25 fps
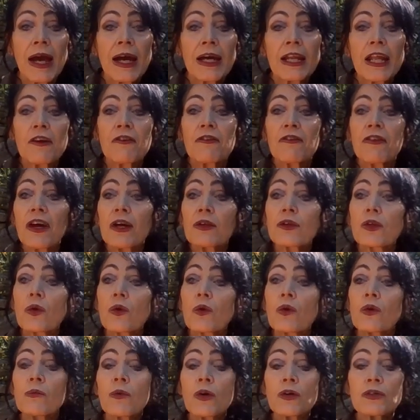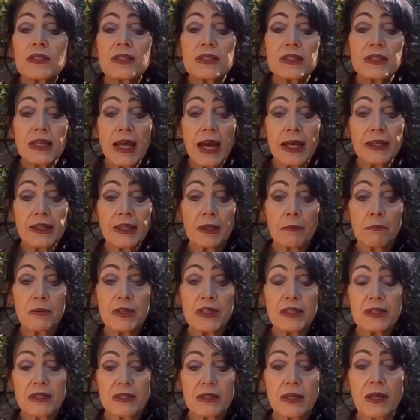And I felt almost standing
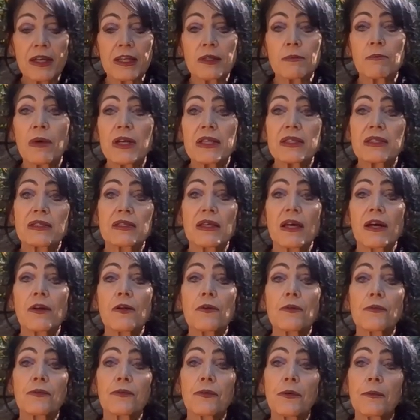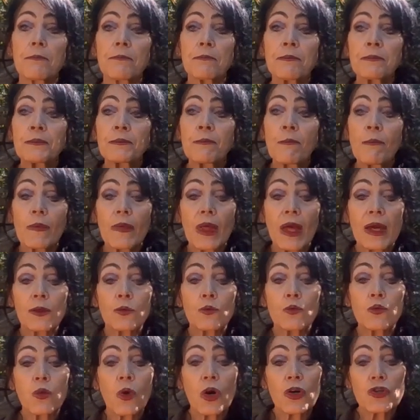beside myself
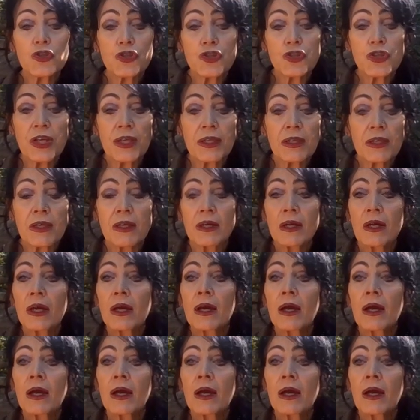and watching